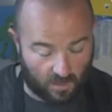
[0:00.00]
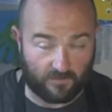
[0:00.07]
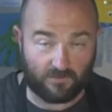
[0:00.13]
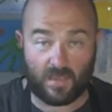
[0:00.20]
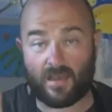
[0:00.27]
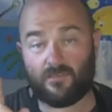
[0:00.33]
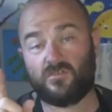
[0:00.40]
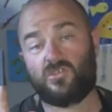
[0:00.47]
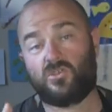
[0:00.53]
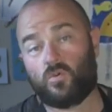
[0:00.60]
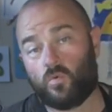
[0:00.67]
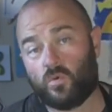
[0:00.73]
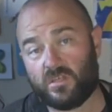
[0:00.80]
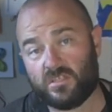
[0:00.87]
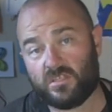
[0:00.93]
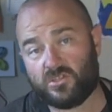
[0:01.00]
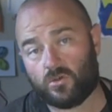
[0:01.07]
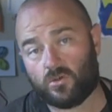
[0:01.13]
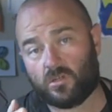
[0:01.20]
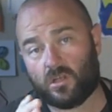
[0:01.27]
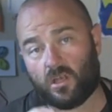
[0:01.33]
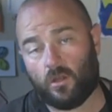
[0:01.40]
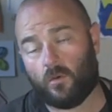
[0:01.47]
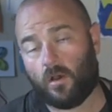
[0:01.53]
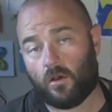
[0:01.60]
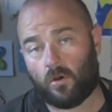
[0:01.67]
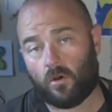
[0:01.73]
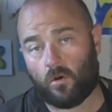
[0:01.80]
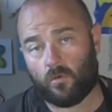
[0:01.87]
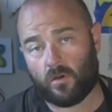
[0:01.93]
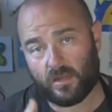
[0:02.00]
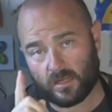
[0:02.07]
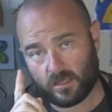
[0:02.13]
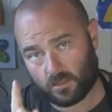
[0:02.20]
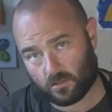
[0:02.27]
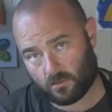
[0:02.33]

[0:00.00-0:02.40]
And if you haven't squeezed your glue out already,